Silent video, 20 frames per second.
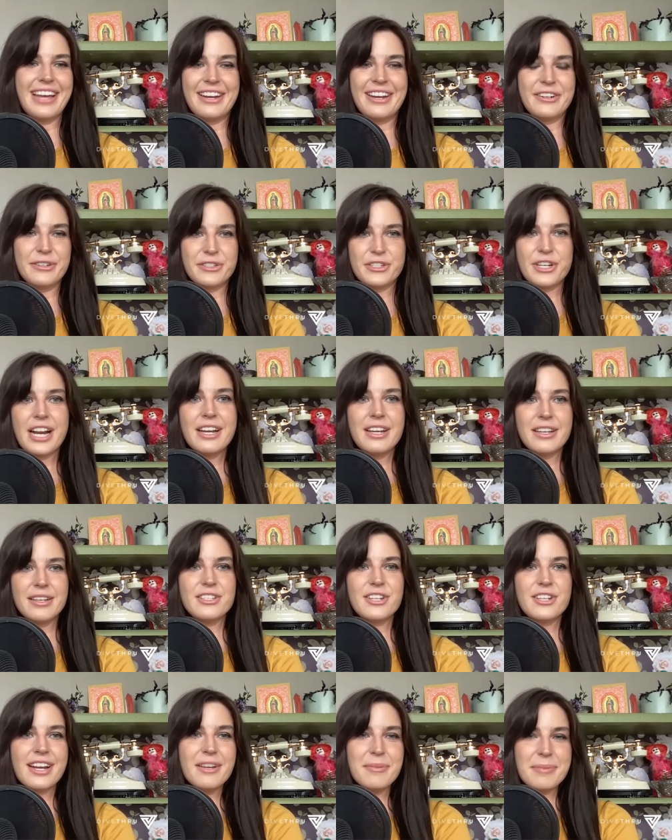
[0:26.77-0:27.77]
I don't know, trying
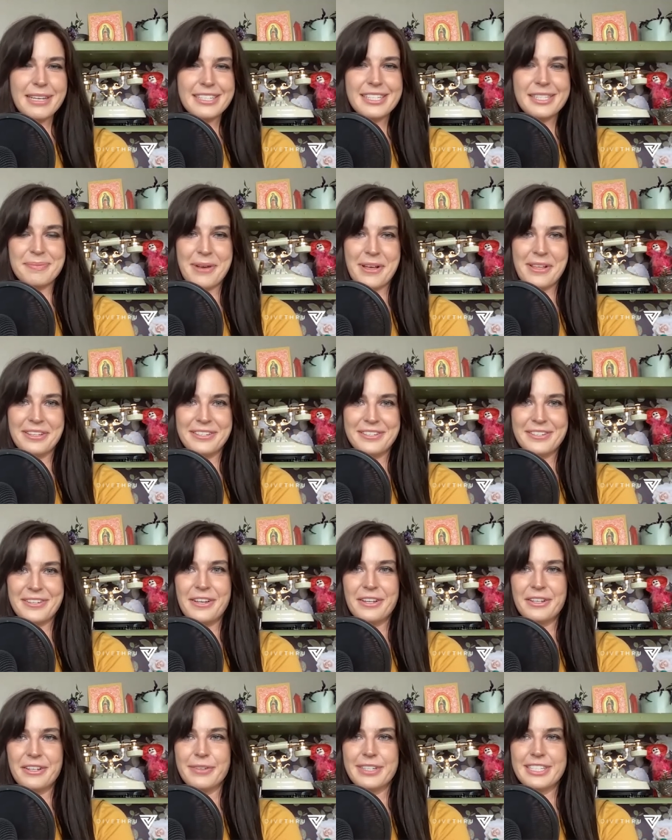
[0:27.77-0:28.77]
to be a small
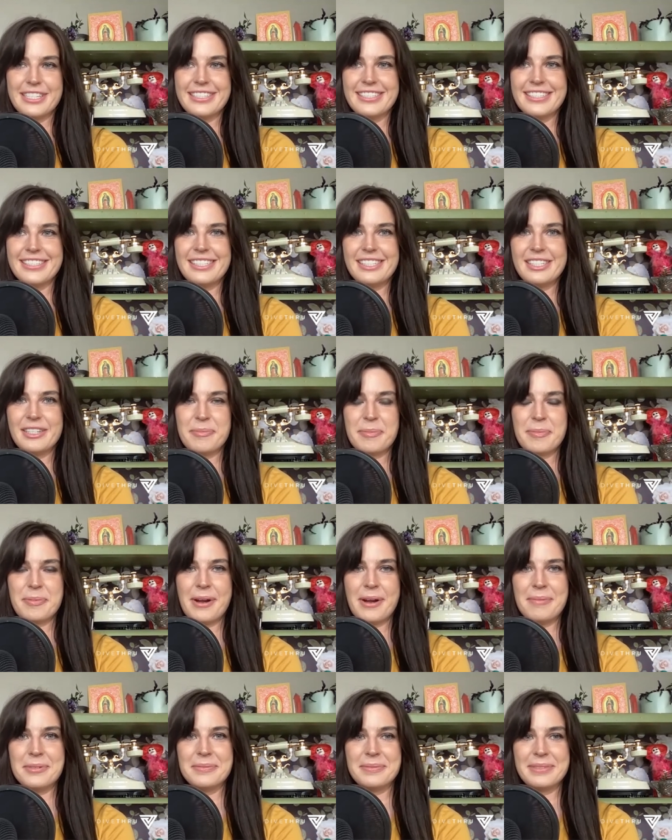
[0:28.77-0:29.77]
adult, which is
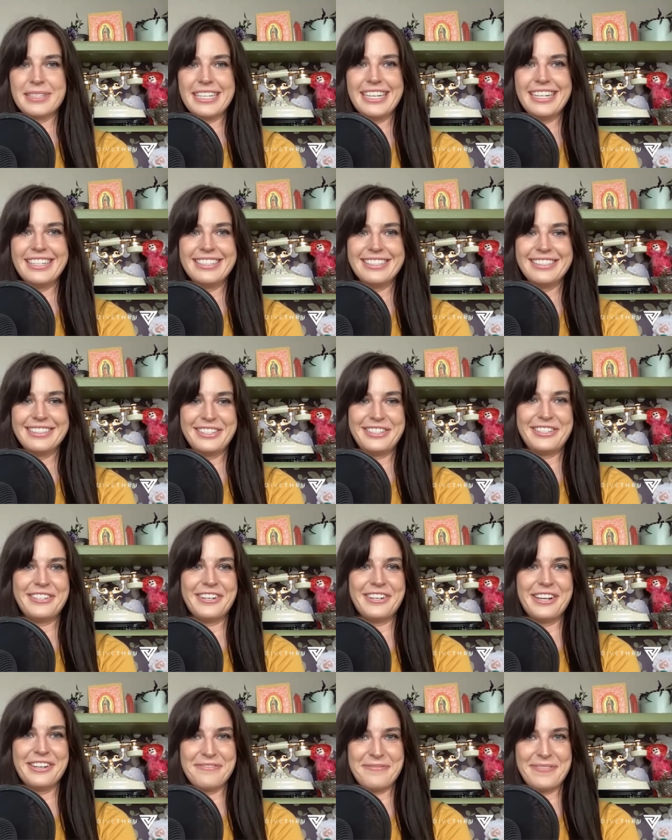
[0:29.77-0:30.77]
probably
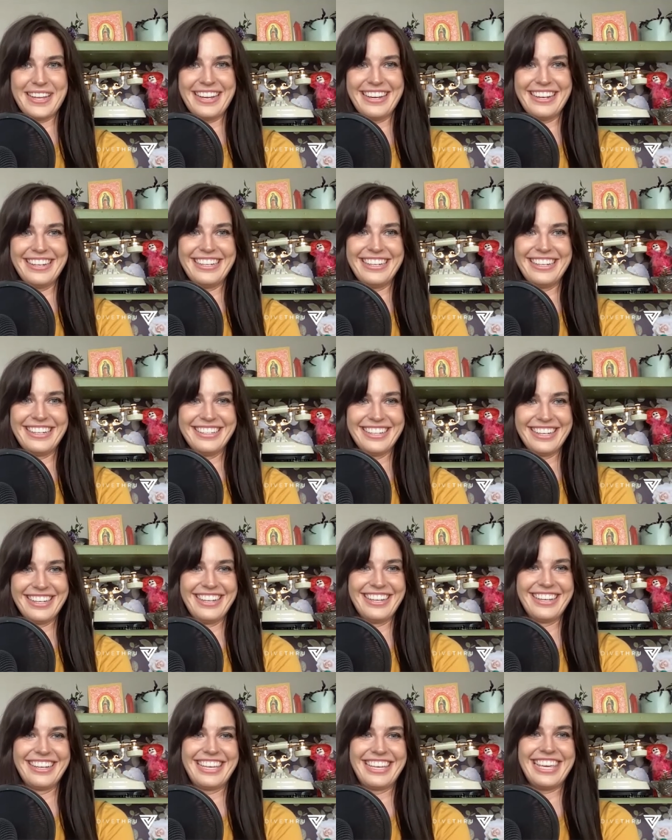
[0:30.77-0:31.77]
should have been a
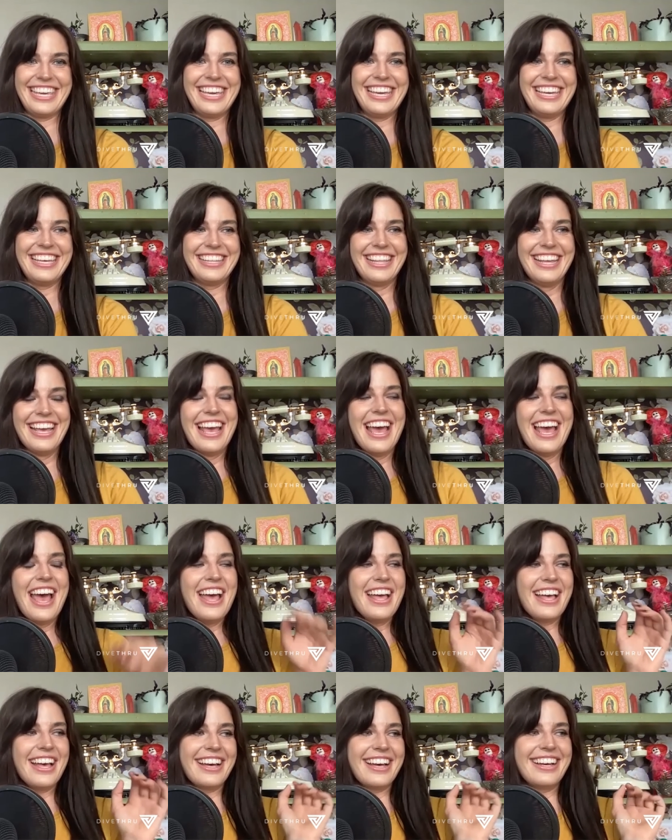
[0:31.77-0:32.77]
key
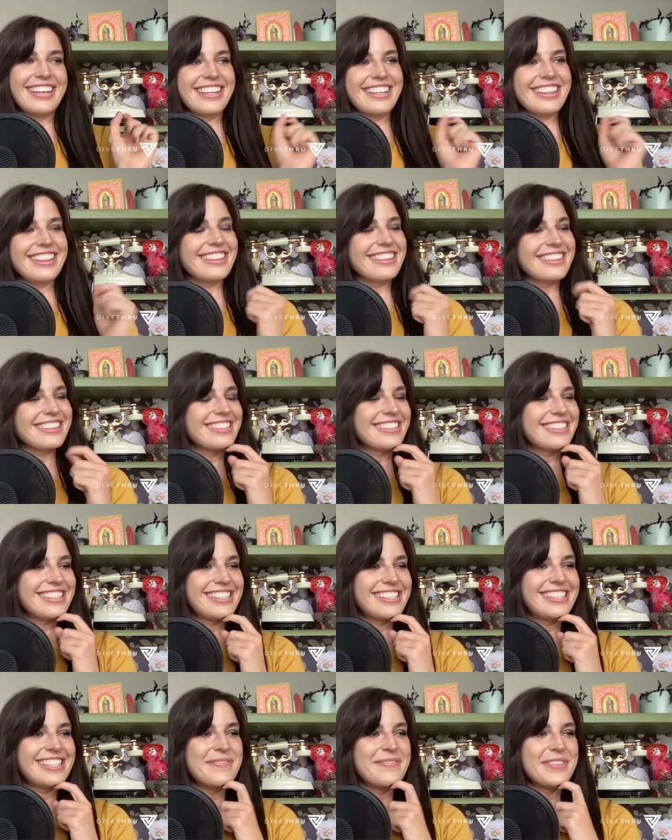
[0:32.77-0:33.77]

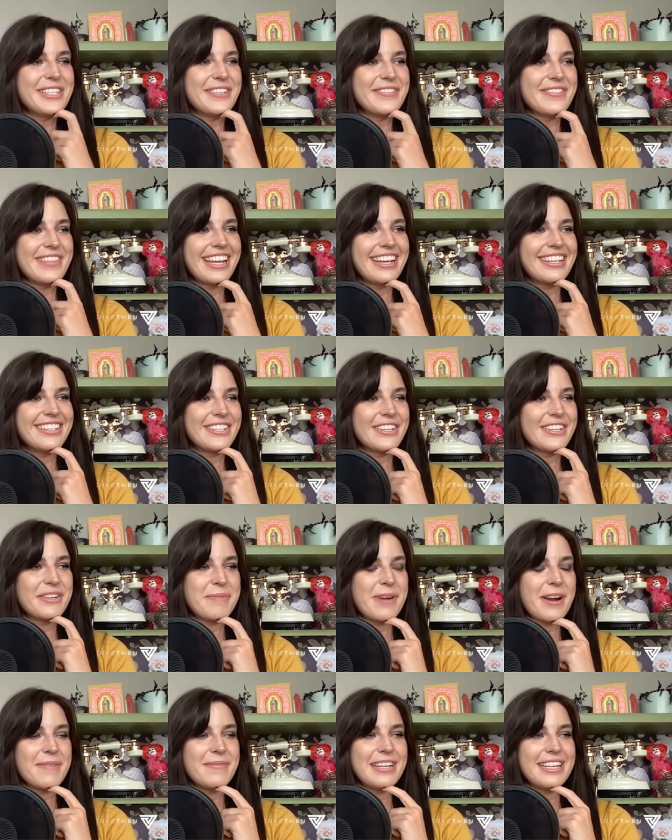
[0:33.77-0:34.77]
symptom that it should have
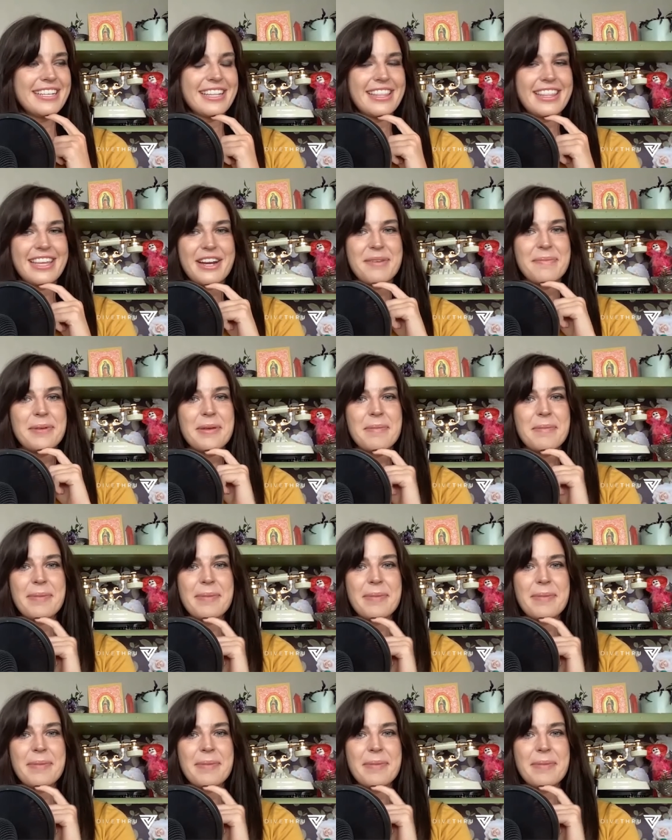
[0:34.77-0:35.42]
brought me into therapy.